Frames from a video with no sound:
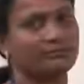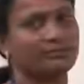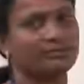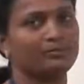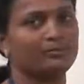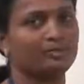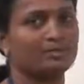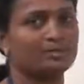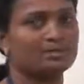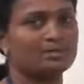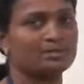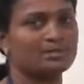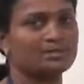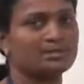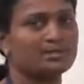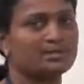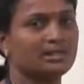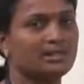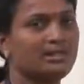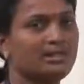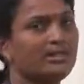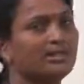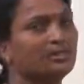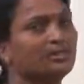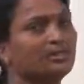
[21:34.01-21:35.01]
for push is
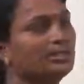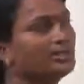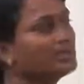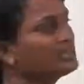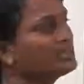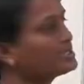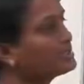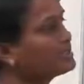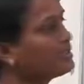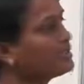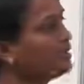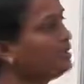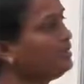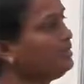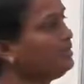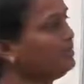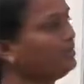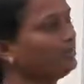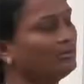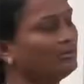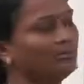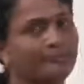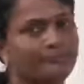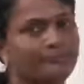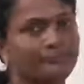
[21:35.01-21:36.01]
that stack
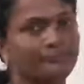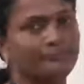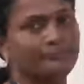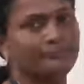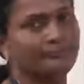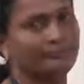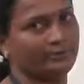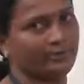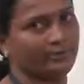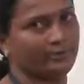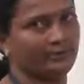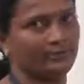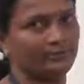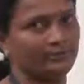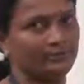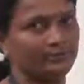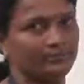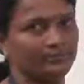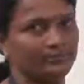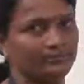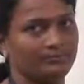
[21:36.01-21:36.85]
full.